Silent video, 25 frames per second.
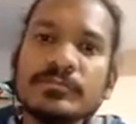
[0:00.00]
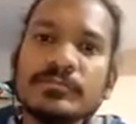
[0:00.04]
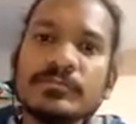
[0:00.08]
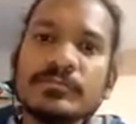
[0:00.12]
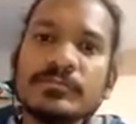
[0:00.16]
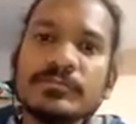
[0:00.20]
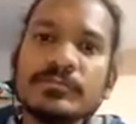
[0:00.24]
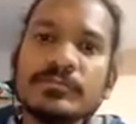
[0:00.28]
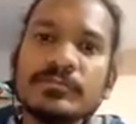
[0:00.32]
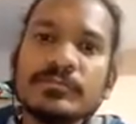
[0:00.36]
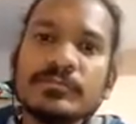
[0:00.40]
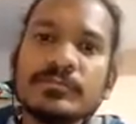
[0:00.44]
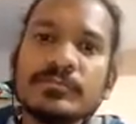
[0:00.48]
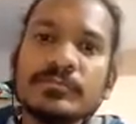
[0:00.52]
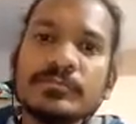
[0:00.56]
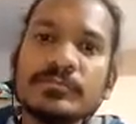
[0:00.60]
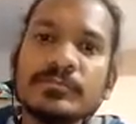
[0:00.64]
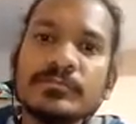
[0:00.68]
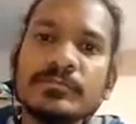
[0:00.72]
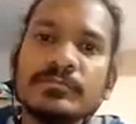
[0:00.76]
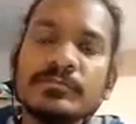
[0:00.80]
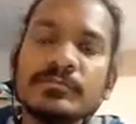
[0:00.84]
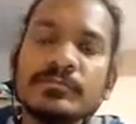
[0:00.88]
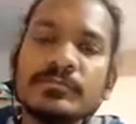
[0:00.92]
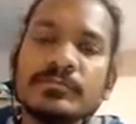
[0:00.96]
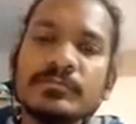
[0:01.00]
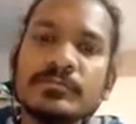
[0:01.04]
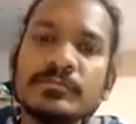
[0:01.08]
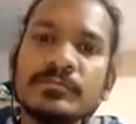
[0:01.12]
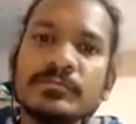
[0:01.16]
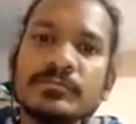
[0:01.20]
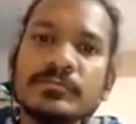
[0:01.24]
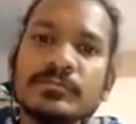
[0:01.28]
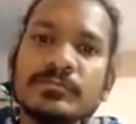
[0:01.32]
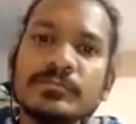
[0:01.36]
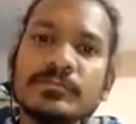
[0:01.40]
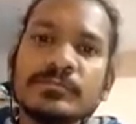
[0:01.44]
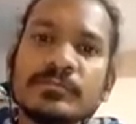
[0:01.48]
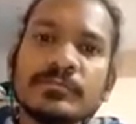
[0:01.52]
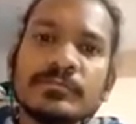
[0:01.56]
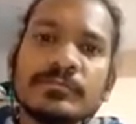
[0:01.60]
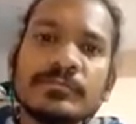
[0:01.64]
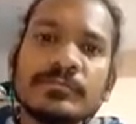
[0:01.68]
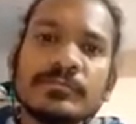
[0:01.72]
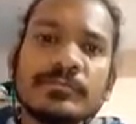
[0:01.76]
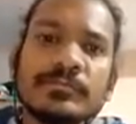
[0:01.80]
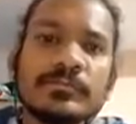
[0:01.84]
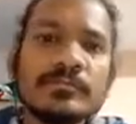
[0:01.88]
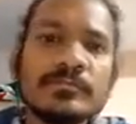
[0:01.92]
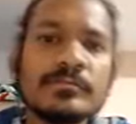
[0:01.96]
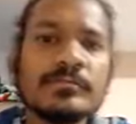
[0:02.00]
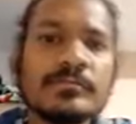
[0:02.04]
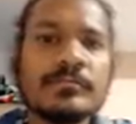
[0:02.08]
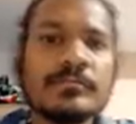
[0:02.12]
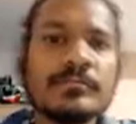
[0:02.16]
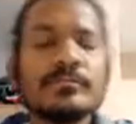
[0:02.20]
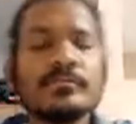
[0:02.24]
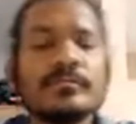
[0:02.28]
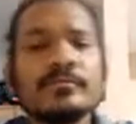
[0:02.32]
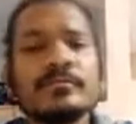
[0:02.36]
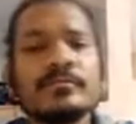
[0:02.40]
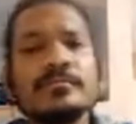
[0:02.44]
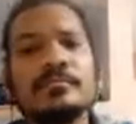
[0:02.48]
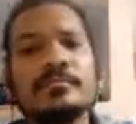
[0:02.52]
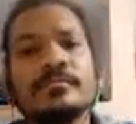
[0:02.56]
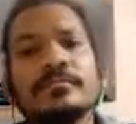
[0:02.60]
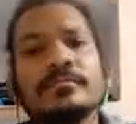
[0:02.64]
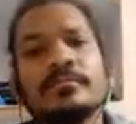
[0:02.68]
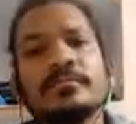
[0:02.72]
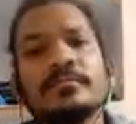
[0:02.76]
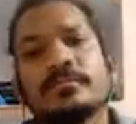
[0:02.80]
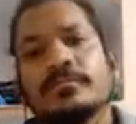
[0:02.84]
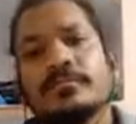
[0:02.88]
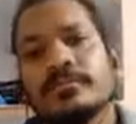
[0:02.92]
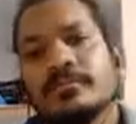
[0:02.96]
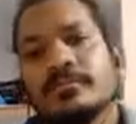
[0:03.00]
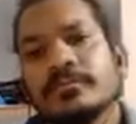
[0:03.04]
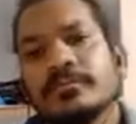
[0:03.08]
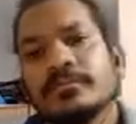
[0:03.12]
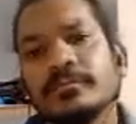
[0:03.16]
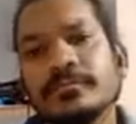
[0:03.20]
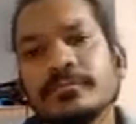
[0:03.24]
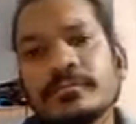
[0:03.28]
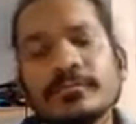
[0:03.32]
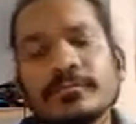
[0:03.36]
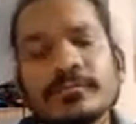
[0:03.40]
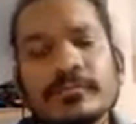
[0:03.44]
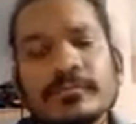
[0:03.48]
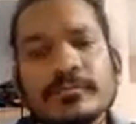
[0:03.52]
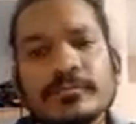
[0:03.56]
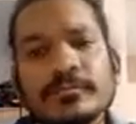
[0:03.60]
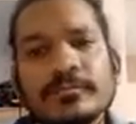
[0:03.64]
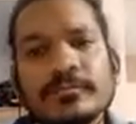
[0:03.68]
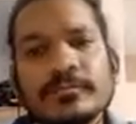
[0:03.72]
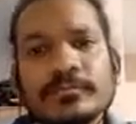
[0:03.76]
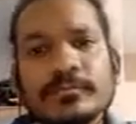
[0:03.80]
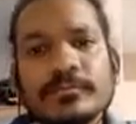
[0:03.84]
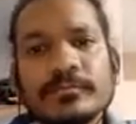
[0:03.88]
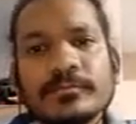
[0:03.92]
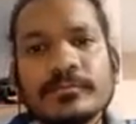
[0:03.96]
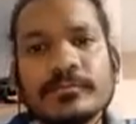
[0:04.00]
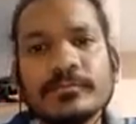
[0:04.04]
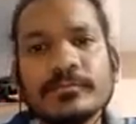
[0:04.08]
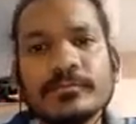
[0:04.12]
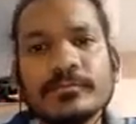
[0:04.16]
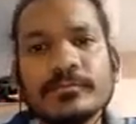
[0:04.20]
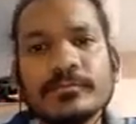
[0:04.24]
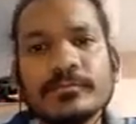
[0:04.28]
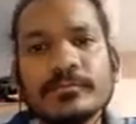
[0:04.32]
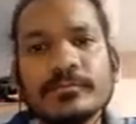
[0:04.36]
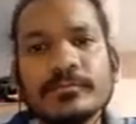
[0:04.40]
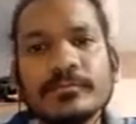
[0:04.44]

The person shown says nothing.